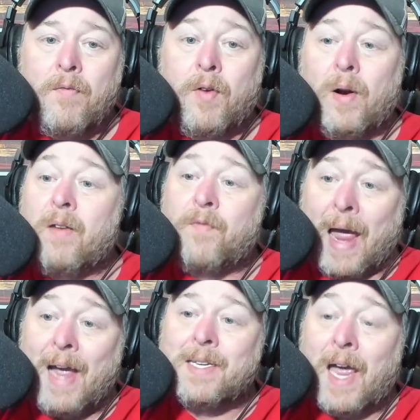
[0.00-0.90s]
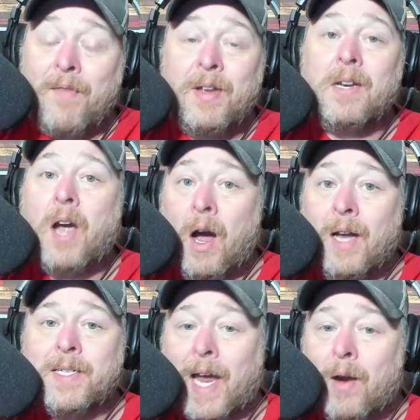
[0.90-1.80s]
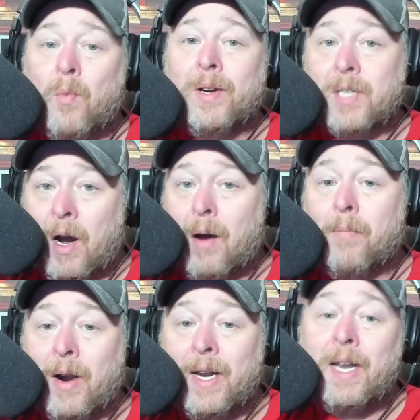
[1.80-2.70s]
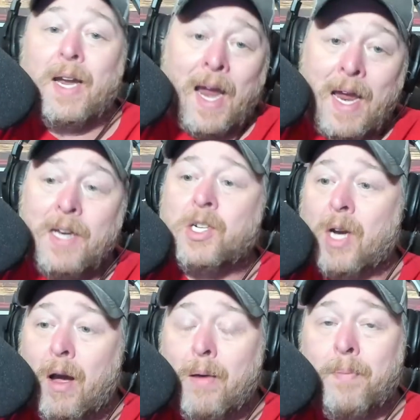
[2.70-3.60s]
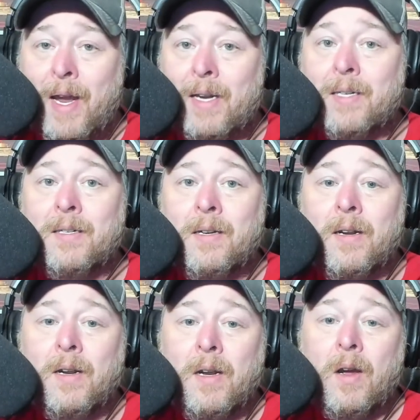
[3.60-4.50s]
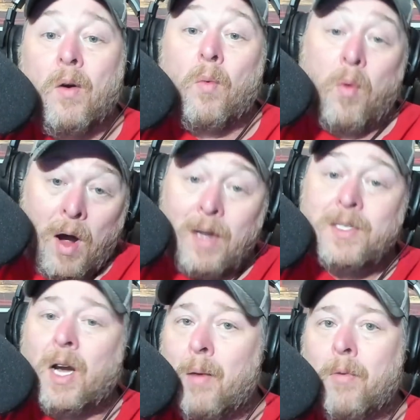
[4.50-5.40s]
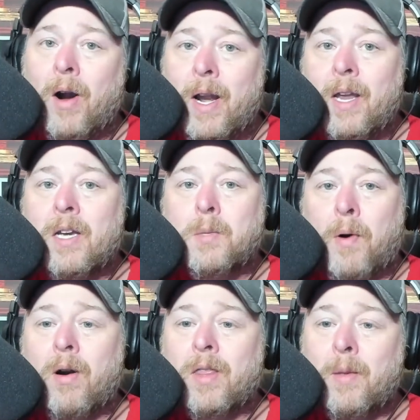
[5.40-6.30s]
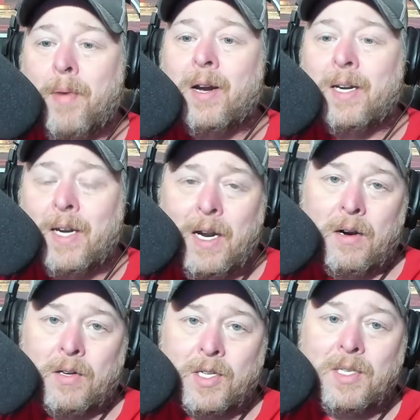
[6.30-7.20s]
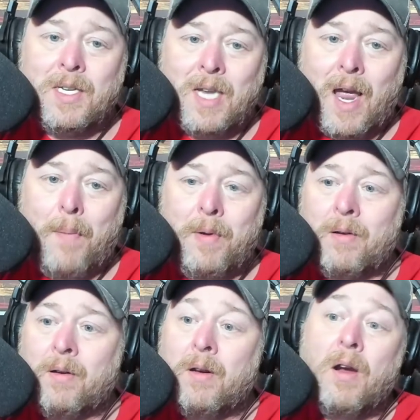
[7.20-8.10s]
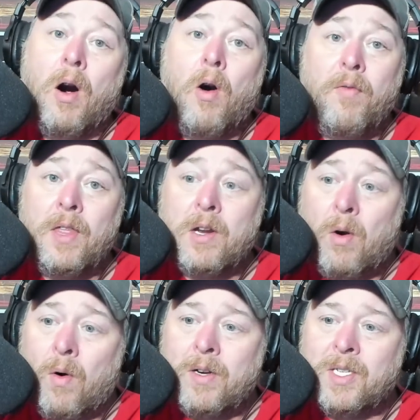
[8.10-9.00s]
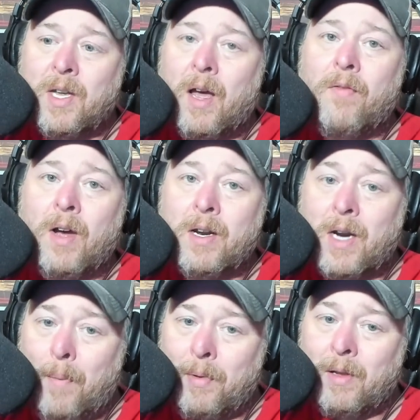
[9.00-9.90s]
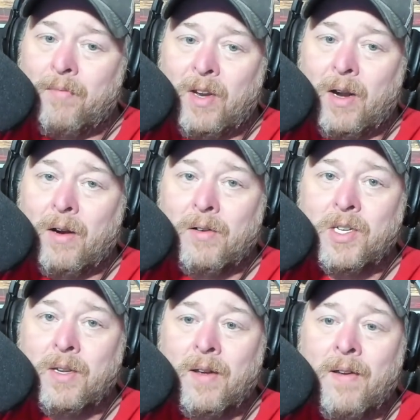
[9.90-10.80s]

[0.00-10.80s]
for, in fact, having contact with Tom Brady and Sean Payton while Tom Brady is part of the Buccaneers. This happened over the course of a couple of years,